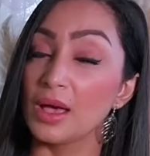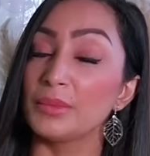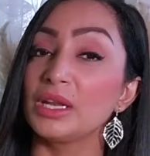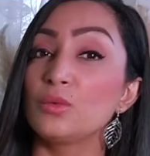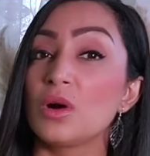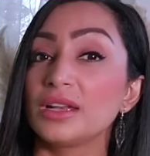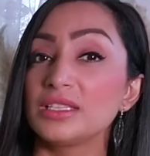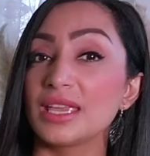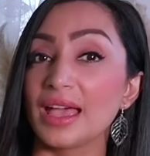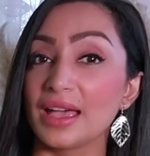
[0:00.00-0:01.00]
but I wanted
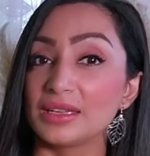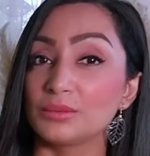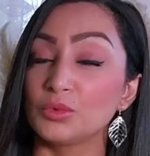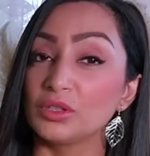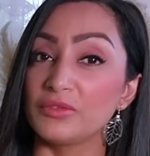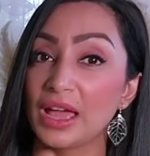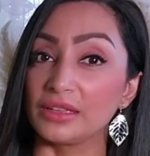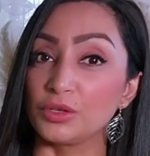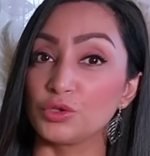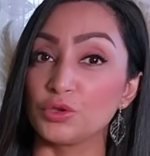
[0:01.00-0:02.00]
to add more
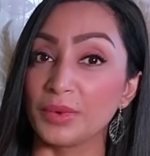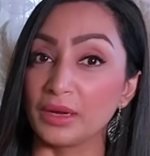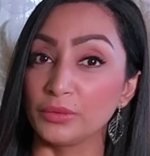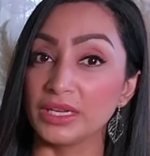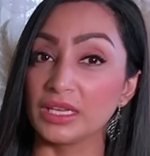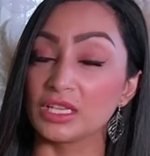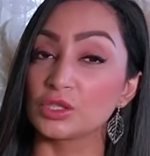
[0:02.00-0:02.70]
value to my reading.